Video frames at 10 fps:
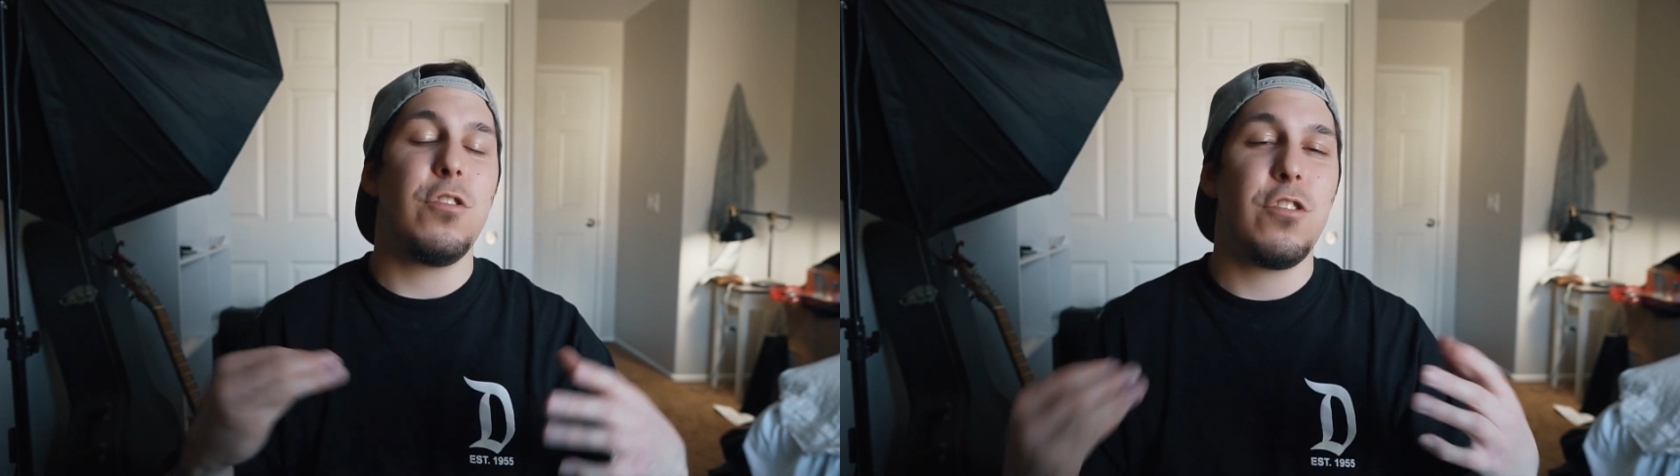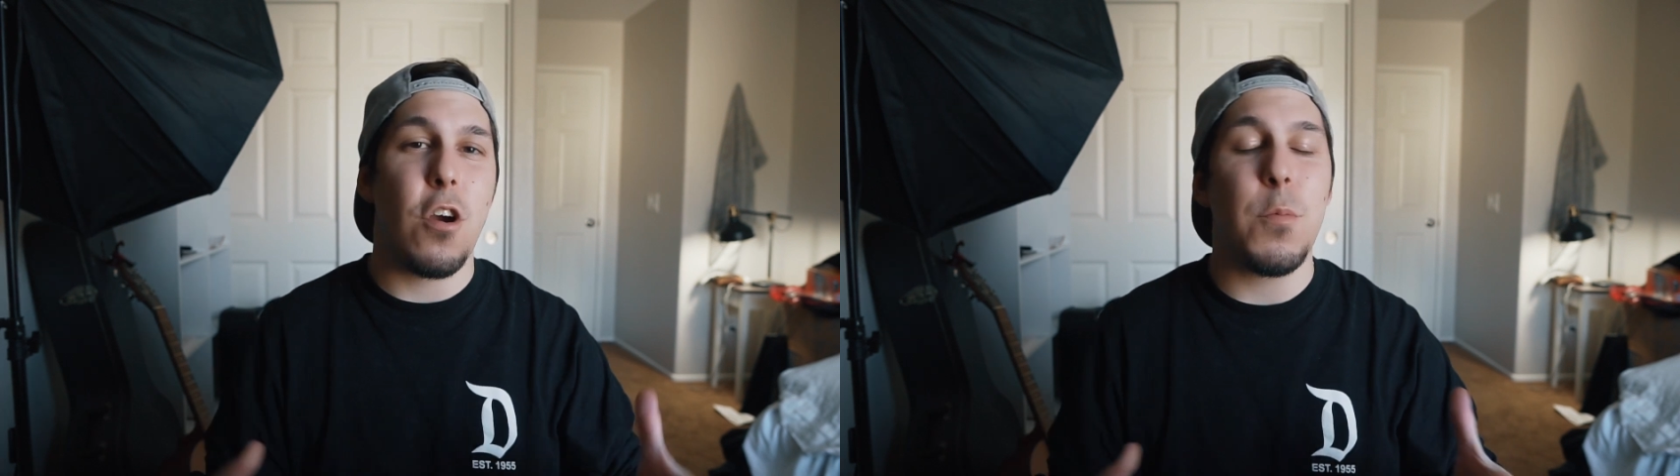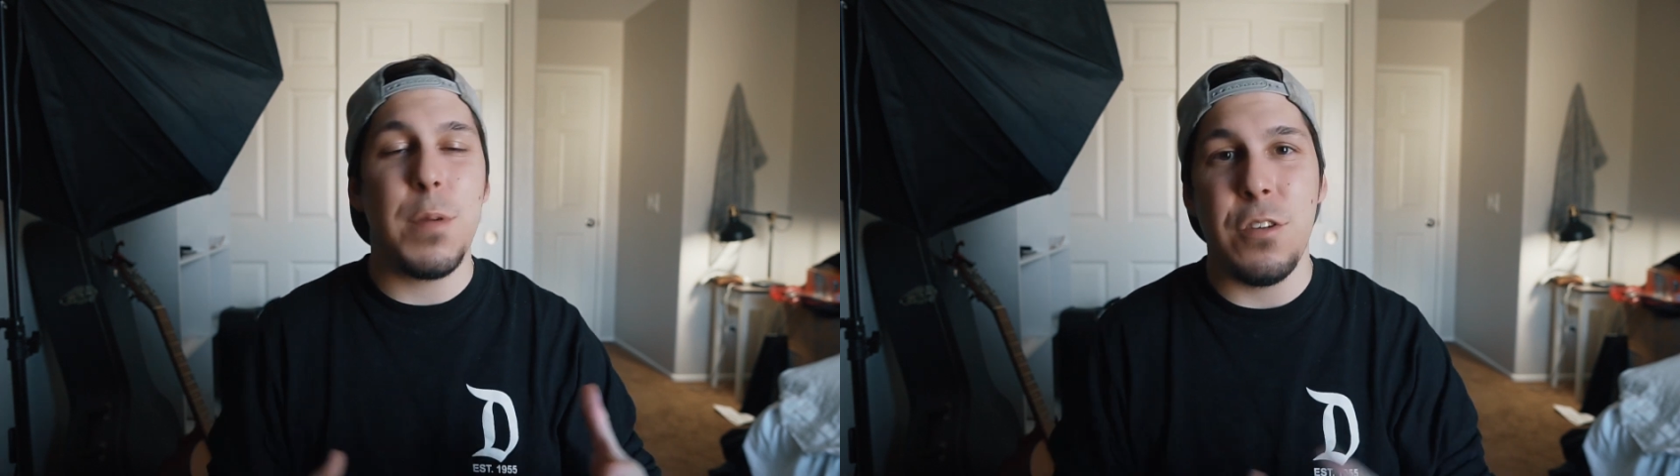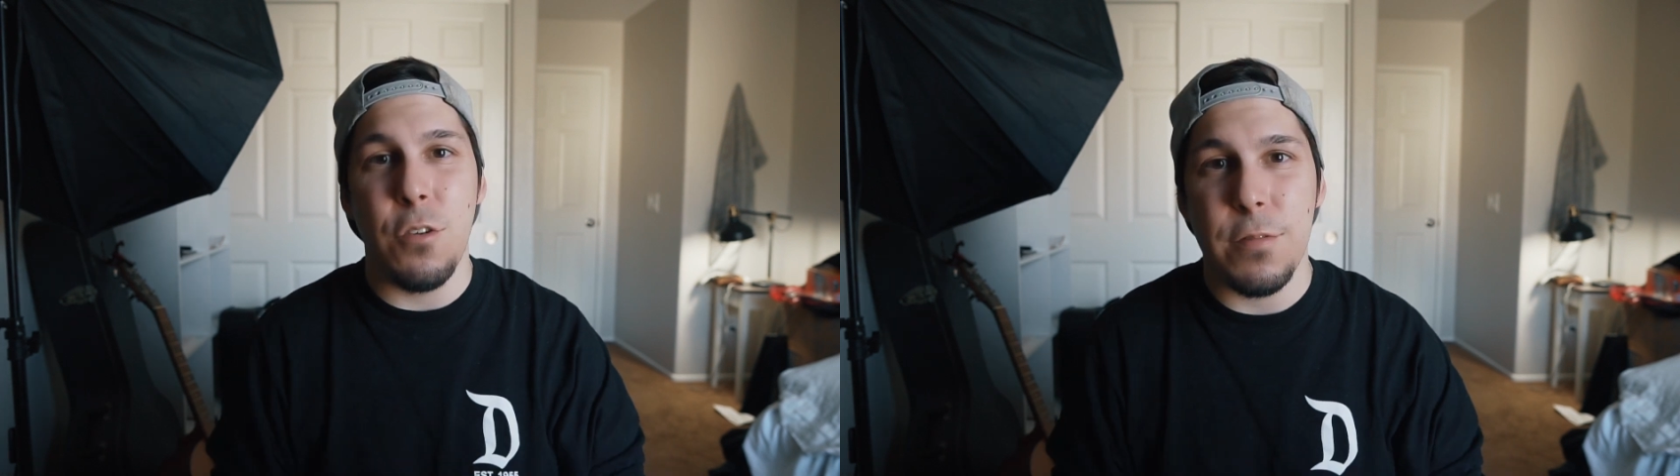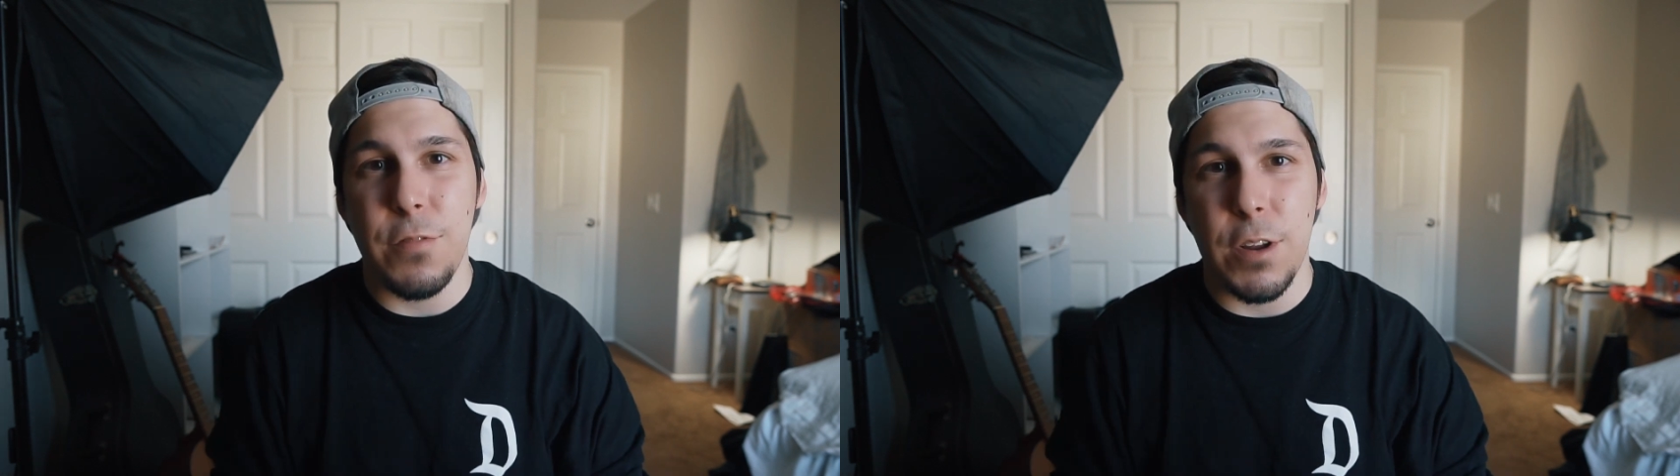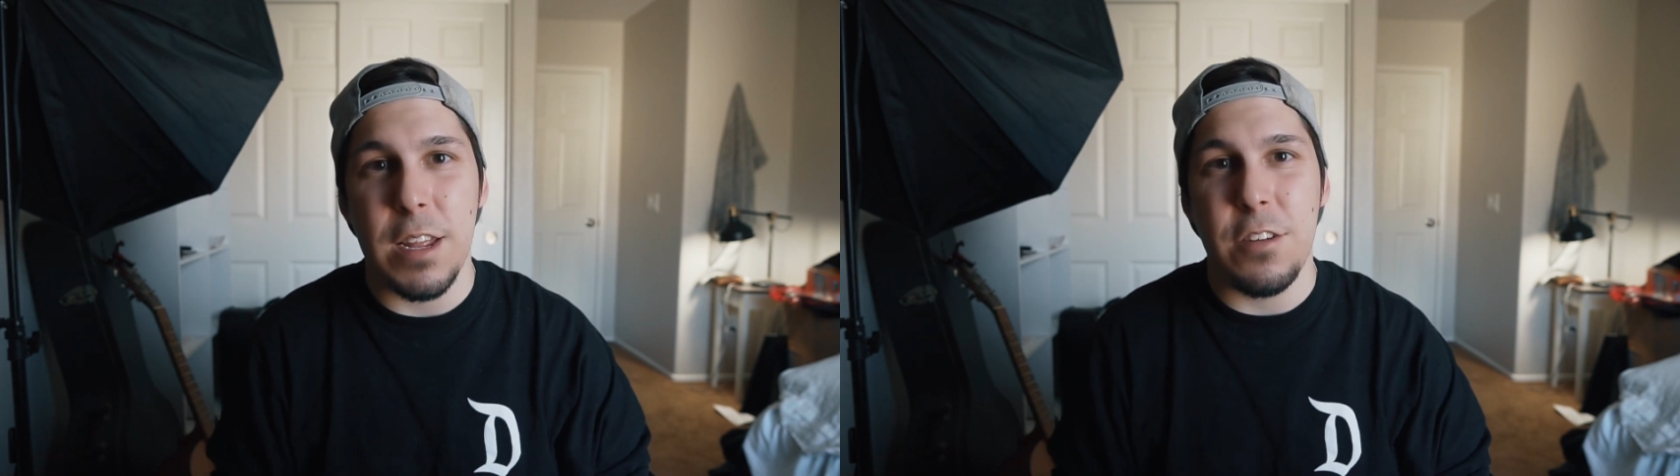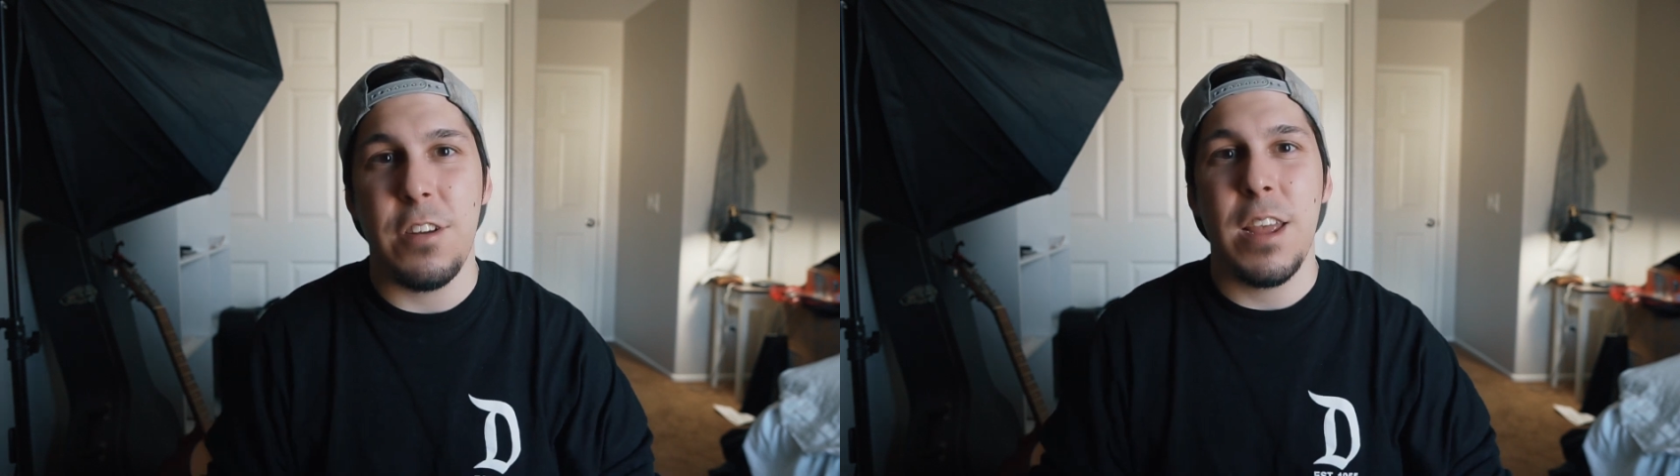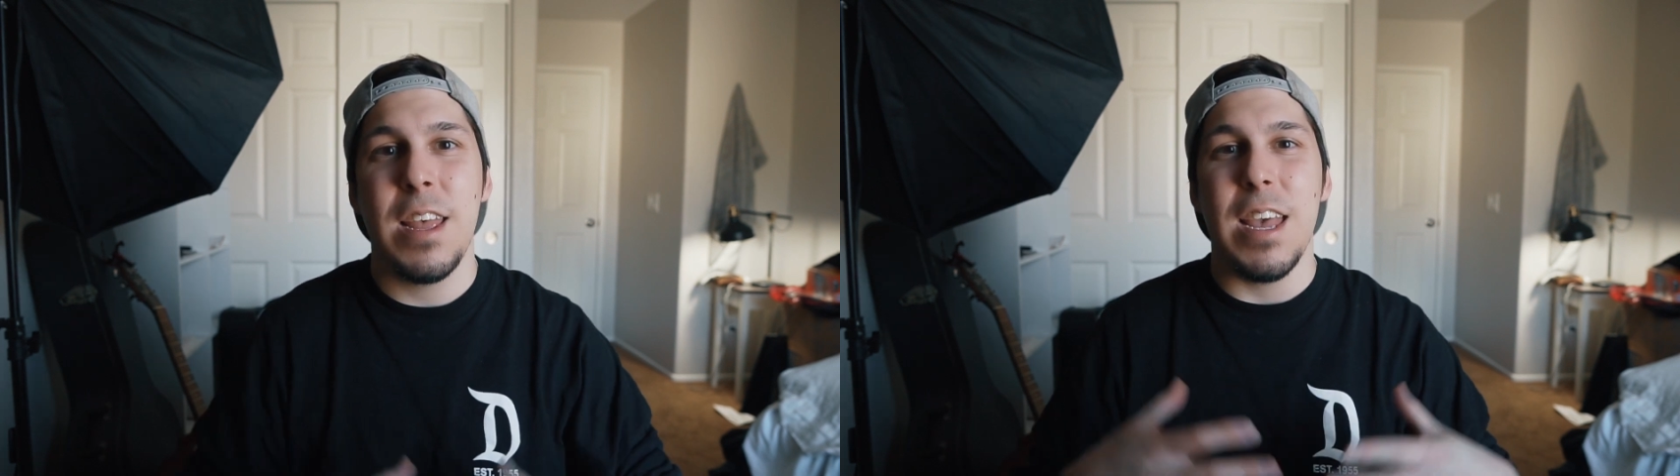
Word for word: sharpen your footage